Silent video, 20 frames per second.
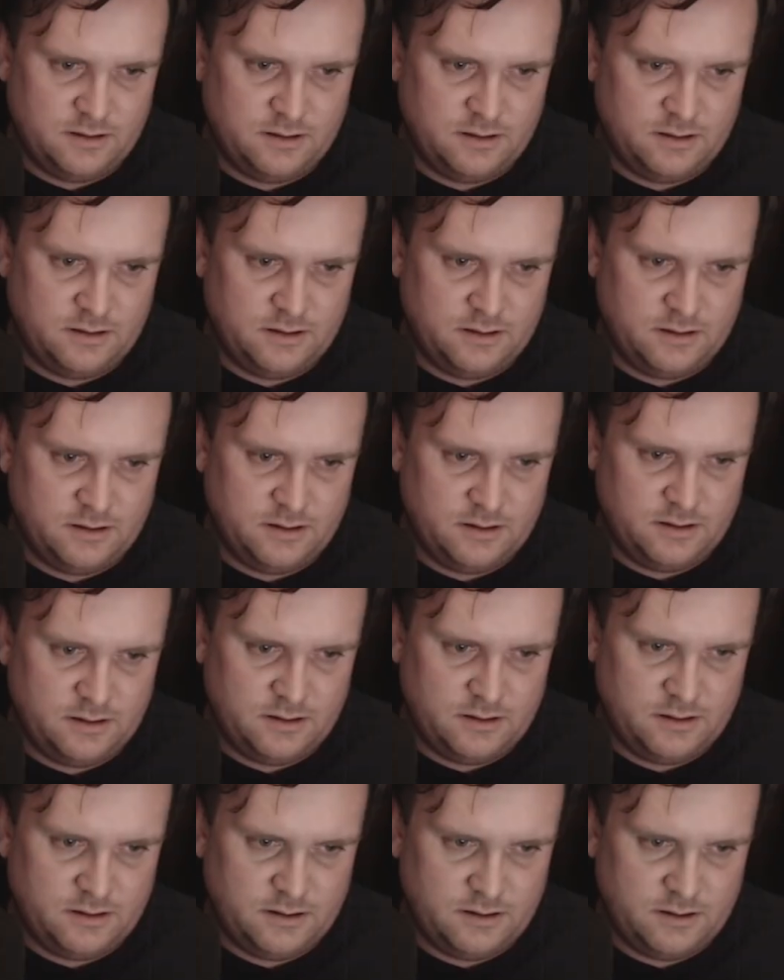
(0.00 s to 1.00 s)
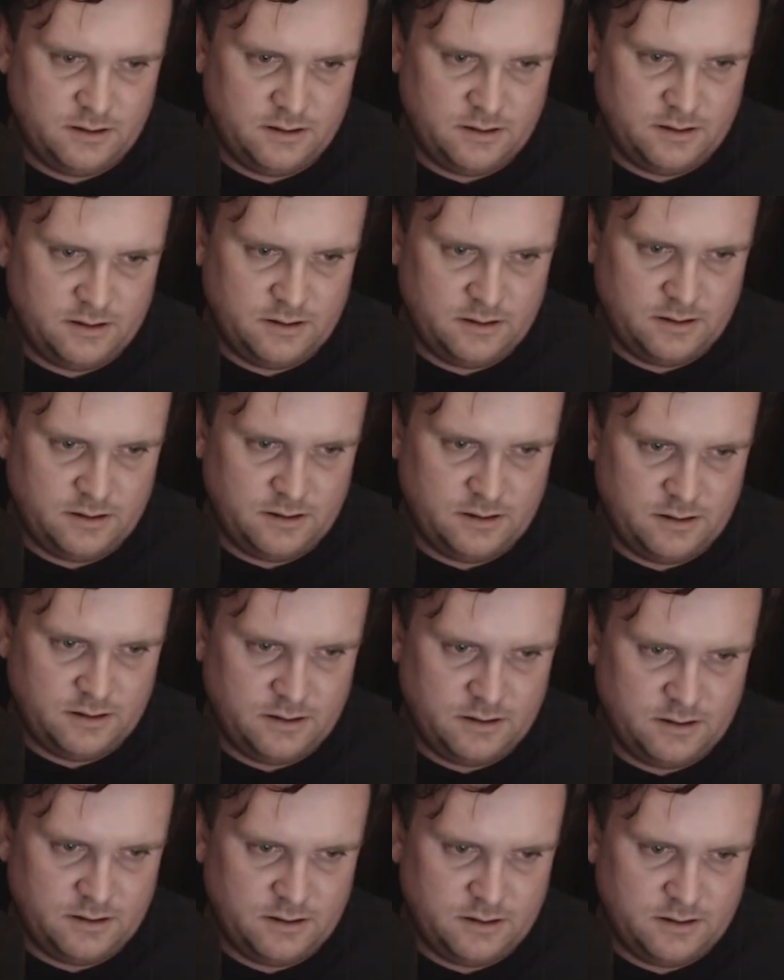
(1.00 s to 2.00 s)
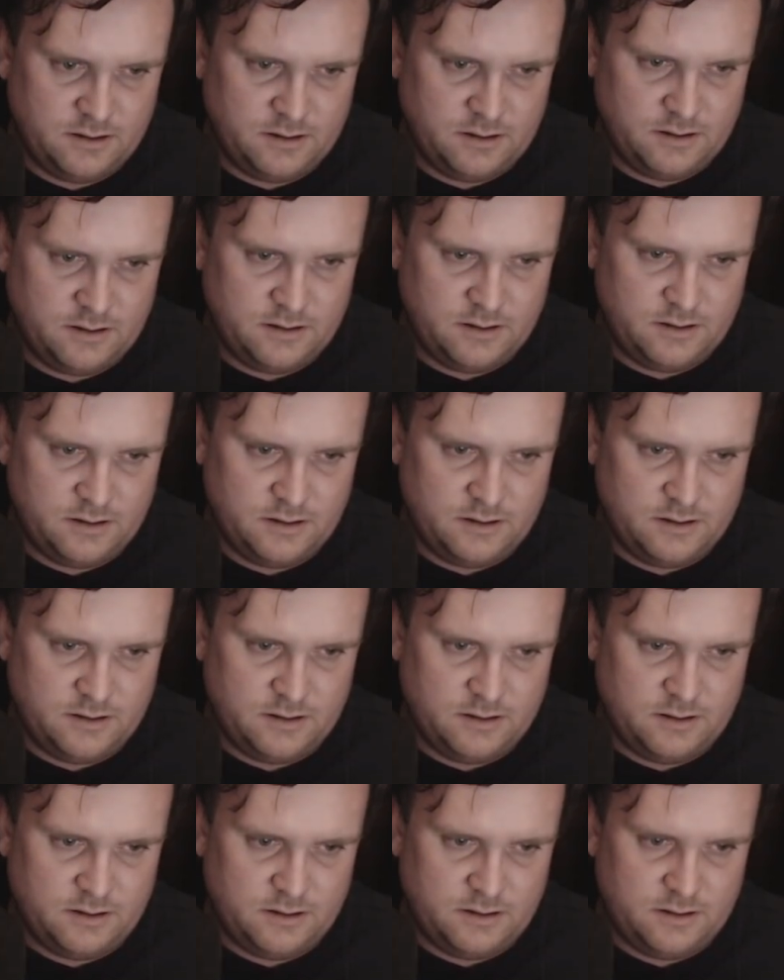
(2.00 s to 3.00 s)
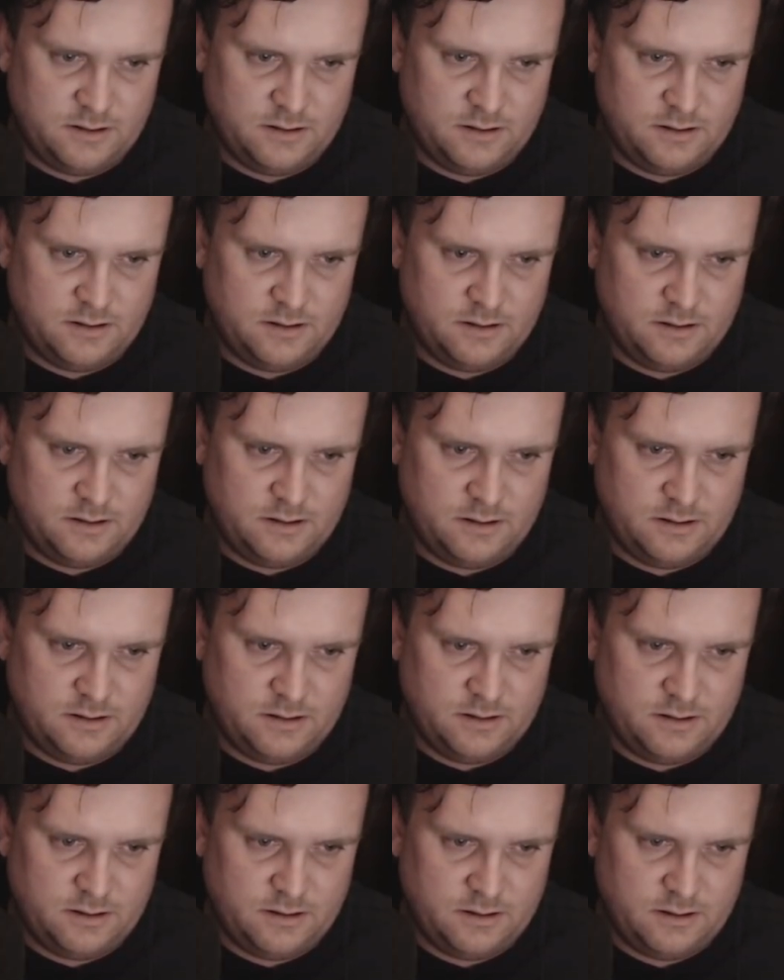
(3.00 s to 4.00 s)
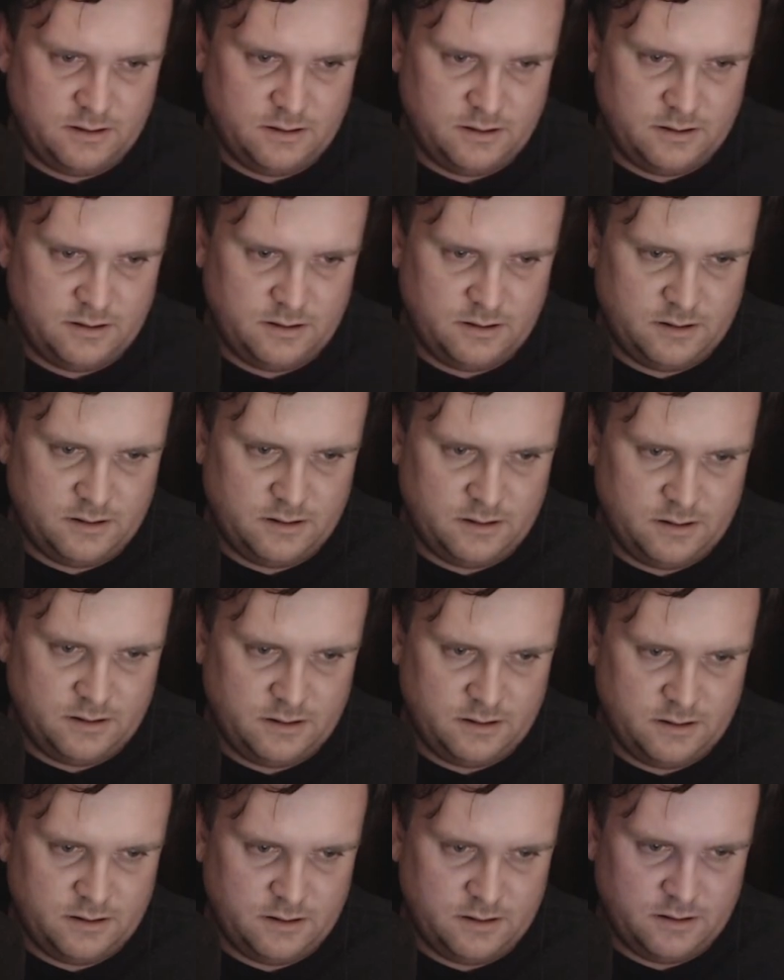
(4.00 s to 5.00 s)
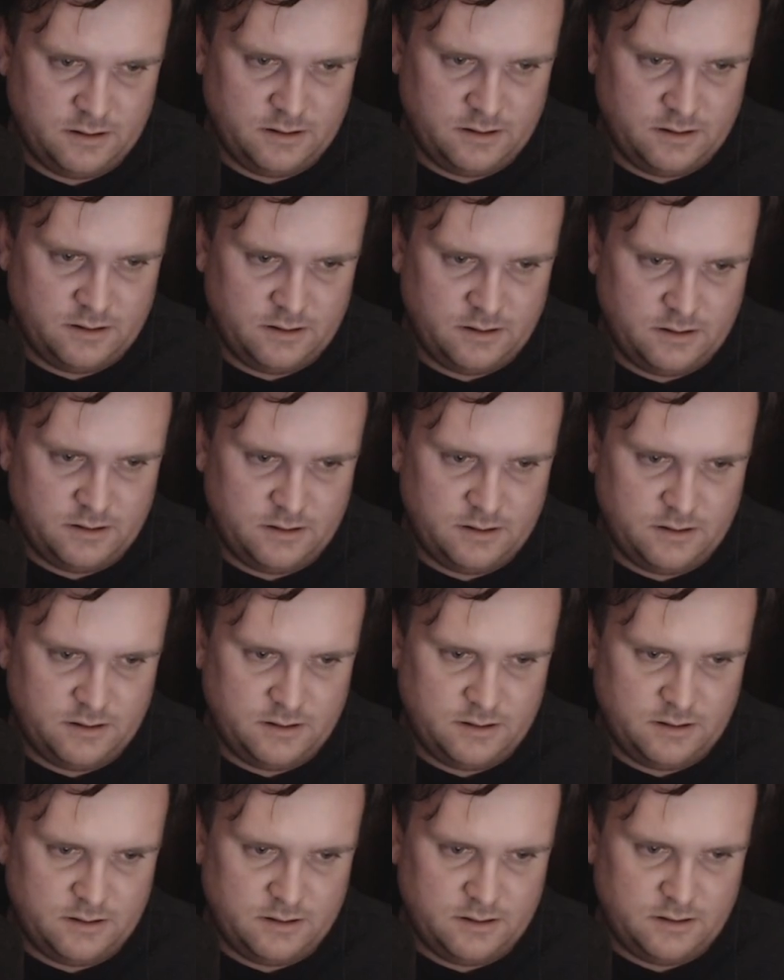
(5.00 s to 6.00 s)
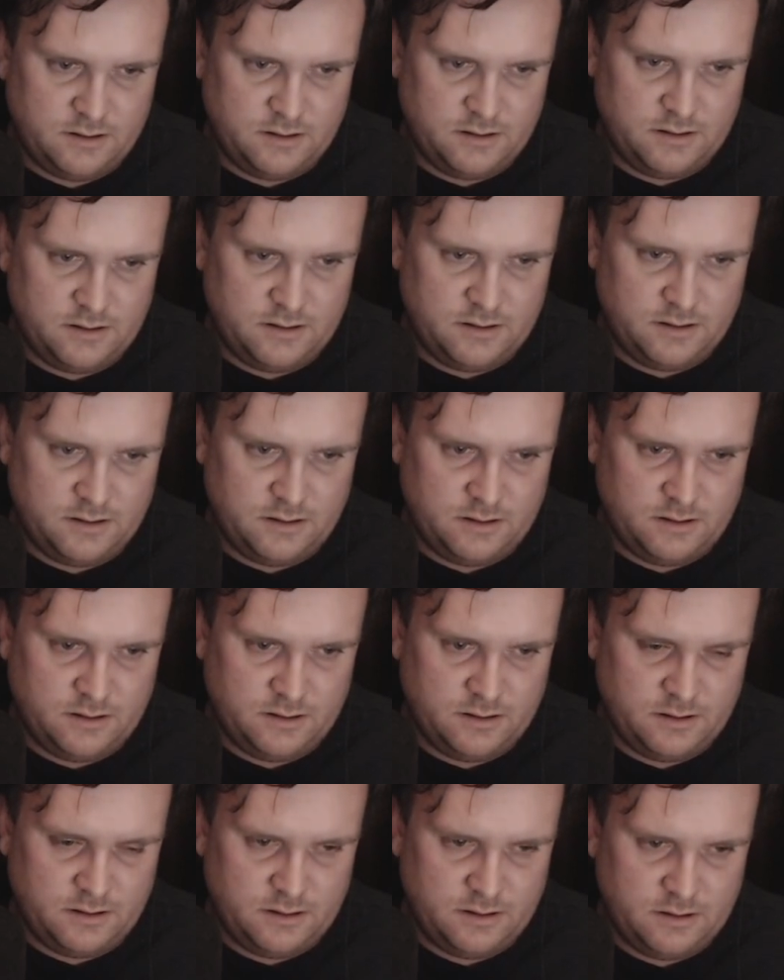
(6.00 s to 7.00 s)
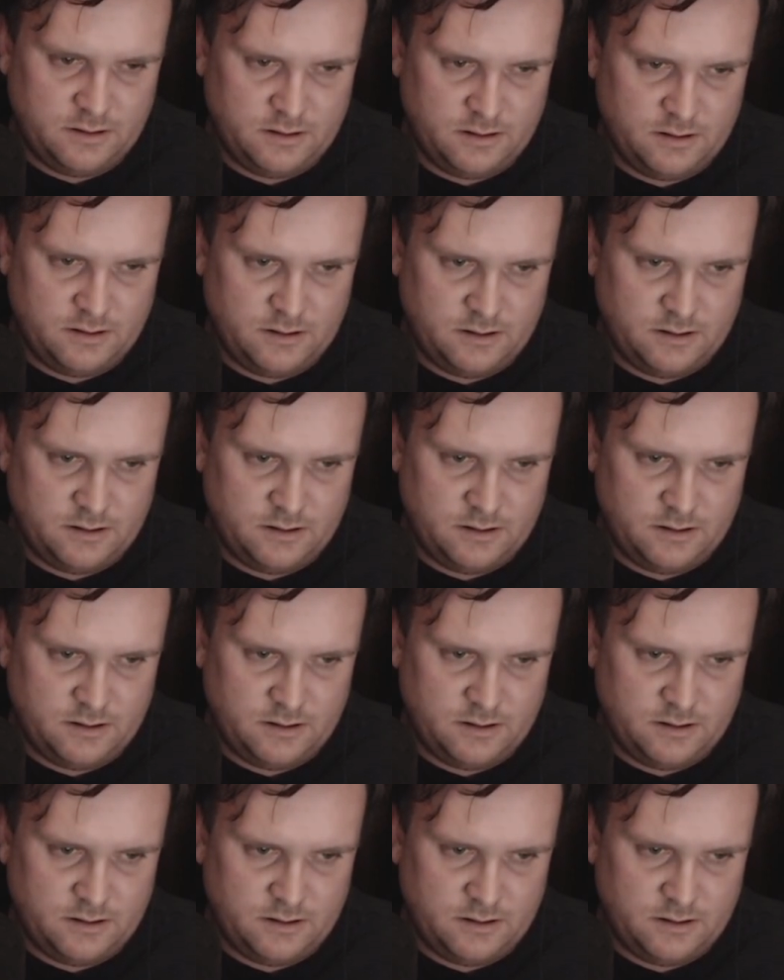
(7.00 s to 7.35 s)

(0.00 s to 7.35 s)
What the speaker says: (silence)